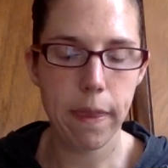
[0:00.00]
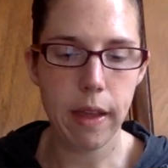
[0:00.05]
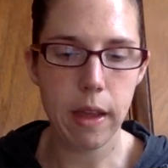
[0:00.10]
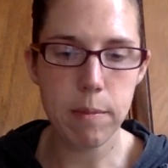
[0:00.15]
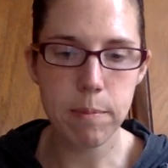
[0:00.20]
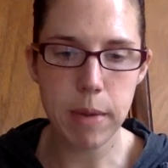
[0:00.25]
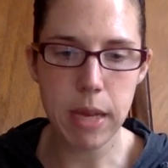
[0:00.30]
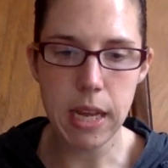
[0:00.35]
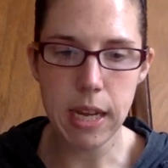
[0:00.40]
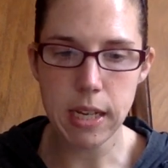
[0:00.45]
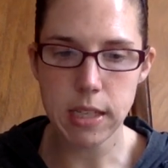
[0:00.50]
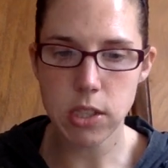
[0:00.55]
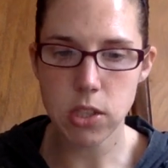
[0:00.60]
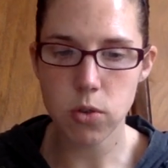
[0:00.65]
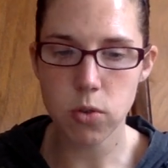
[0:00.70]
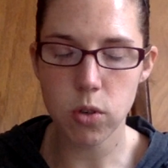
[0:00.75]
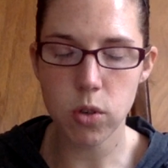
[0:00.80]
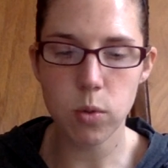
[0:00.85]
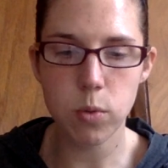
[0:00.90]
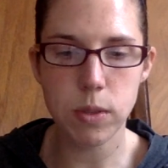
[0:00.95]
And being at
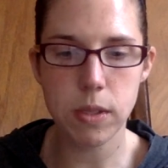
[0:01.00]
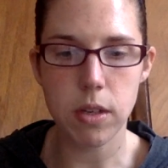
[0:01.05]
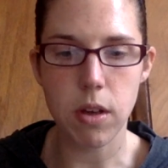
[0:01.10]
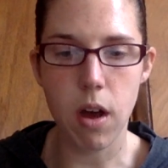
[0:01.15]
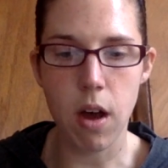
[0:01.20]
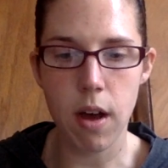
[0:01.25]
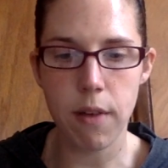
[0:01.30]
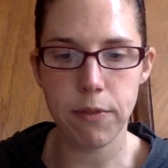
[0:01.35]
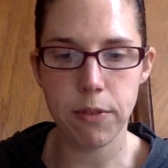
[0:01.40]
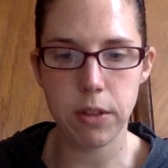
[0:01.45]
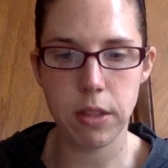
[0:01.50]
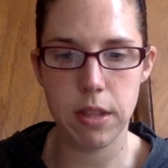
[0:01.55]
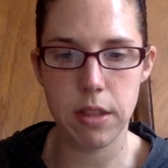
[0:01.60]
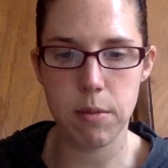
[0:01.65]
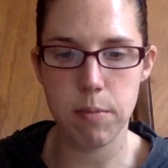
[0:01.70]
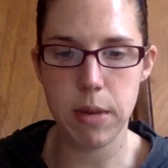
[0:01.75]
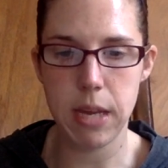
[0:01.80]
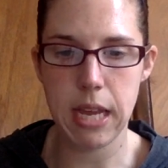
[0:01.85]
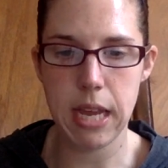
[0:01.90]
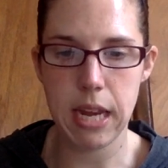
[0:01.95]
school was awful in the
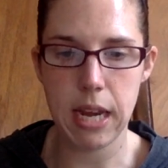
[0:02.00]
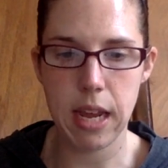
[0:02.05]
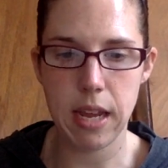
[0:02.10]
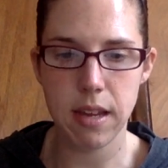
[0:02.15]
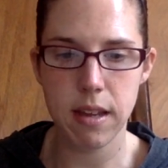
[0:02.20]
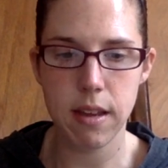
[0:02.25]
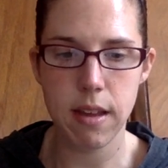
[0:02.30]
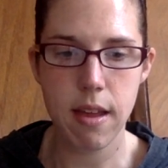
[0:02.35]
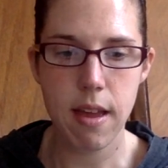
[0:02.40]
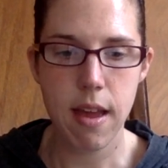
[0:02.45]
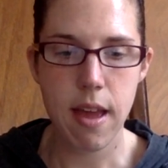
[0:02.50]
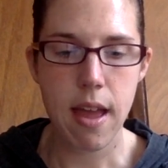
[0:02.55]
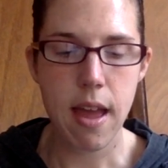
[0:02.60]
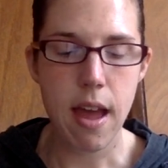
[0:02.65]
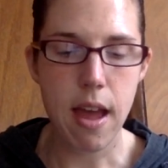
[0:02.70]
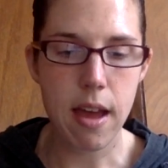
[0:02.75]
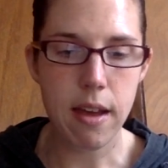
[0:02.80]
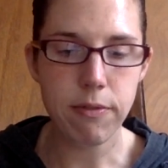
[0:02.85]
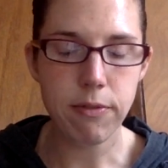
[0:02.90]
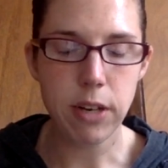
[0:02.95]
beginning.
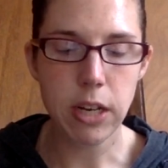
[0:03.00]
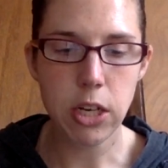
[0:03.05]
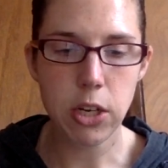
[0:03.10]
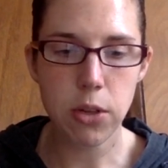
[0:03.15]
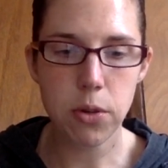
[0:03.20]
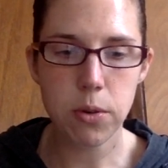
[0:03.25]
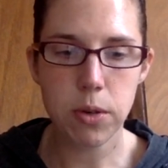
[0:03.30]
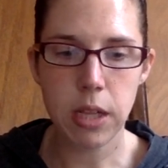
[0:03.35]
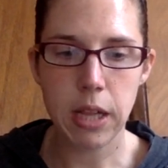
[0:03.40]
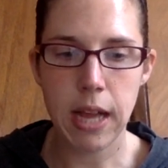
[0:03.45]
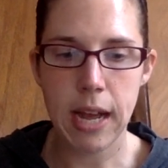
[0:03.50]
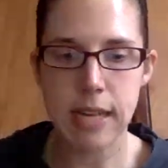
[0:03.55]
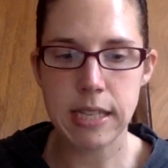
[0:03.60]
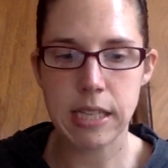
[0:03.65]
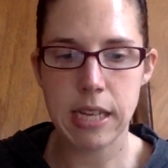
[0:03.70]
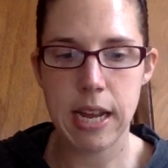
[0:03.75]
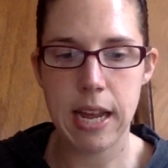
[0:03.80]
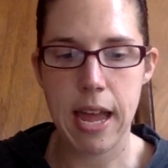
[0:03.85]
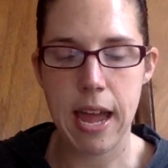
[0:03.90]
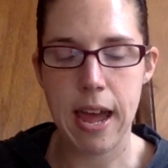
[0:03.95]
Every new class
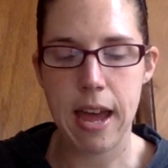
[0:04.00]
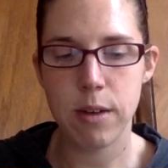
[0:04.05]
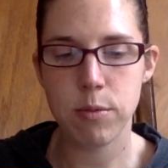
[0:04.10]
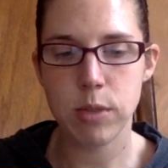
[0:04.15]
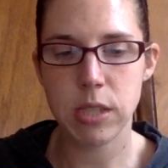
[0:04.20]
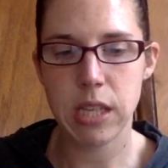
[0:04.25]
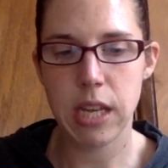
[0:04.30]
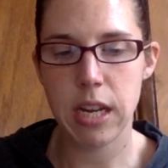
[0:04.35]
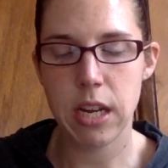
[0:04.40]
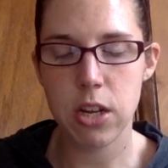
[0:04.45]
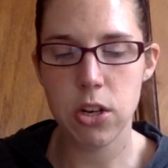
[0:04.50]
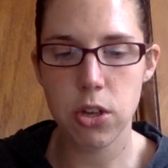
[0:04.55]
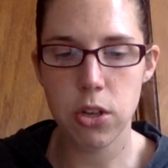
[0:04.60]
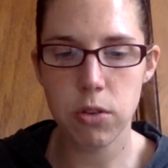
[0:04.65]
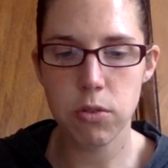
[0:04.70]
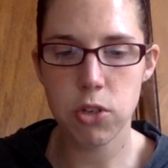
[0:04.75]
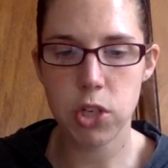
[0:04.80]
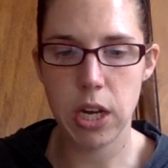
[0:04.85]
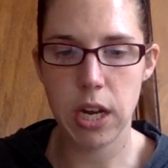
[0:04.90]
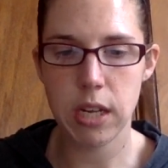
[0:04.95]
I had was like a
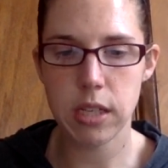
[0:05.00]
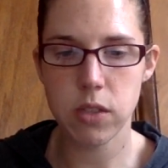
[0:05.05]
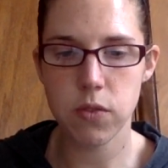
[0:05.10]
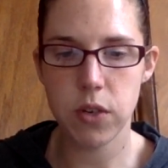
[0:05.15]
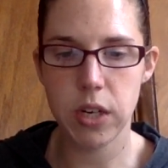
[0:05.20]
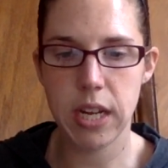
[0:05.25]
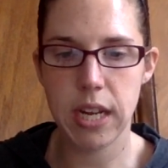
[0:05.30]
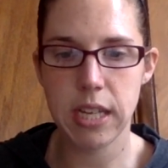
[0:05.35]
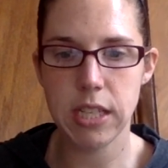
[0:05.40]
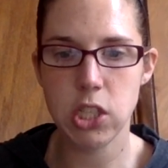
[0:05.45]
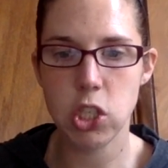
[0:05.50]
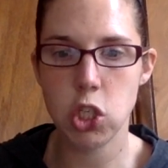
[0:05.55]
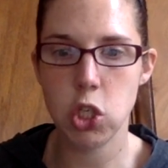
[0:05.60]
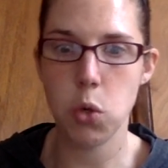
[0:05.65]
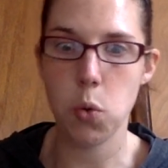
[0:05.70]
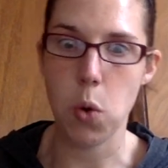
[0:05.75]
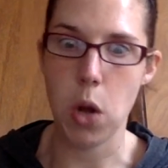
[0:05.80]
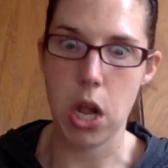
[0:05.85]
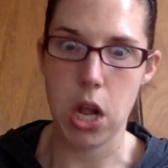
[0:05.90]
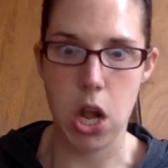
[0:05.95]
new chance for kids
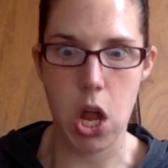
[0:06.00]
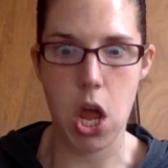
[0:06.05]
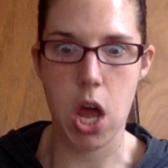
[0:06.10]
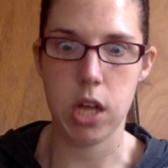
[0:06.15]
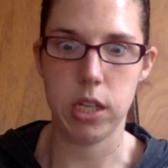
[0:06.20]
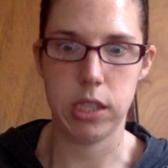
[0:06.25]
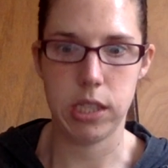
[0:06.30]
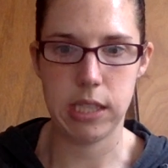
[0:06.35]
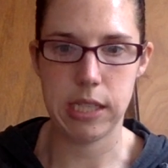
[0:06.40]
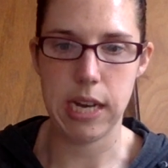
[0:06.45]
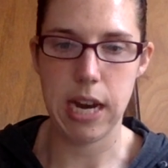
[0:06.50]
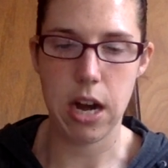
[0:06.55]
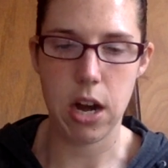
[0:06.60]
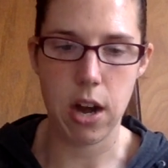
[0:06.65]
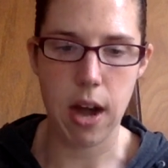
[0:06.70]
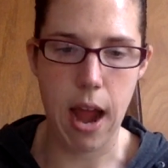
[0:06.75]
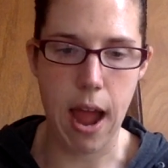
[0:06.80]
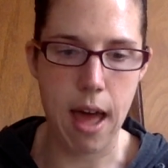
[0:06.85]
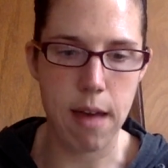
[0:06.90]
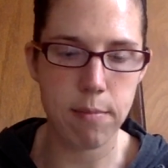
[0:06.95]
to not
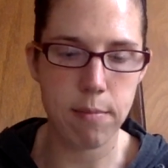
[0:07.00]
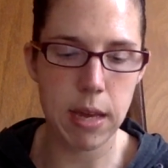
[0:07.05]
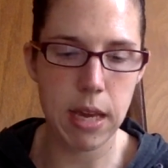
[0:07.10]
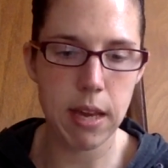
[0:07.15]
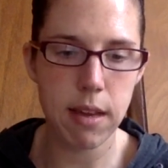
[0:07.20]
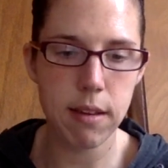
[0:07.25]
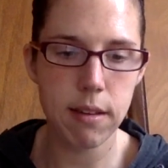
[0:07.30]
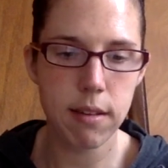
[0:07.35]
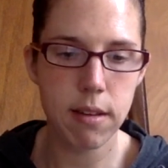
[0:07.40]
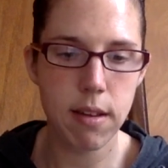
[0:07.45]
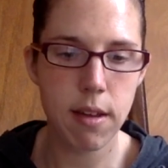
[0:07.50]
stare at me.